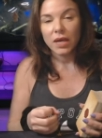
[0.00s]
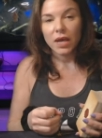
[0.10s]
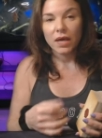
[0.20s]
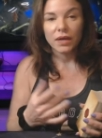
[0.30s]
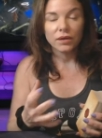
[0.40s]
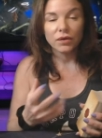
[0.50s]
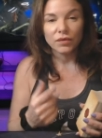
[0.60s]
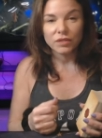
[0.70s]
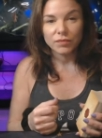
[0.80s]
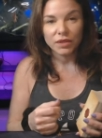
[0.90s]
And I know
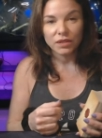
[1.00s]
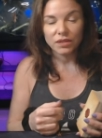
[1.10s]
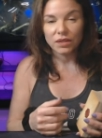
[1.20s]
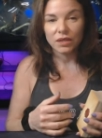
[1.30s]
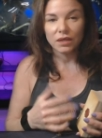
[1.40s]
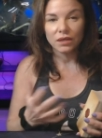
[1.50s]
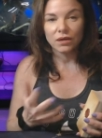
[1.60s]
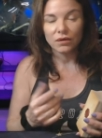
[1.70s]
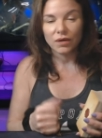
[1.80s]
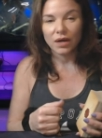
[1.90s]
this because it, you
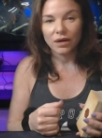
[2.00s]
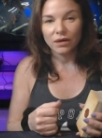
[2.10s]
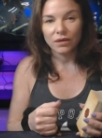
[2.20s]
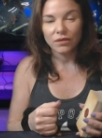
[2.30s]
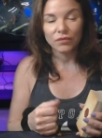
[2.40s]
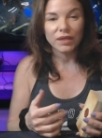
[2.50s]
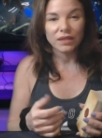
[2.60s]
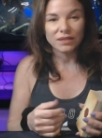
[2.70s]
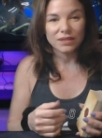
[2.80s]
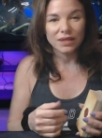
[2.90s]
know, are the
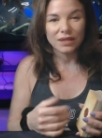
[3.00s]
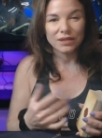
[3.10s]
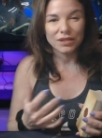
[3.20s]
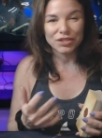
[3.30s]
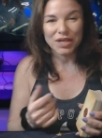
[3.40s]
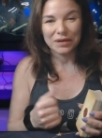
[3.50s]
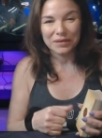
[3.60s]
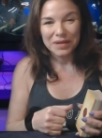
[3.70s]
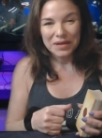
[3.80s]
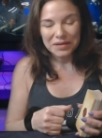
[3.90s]
readings and the channel.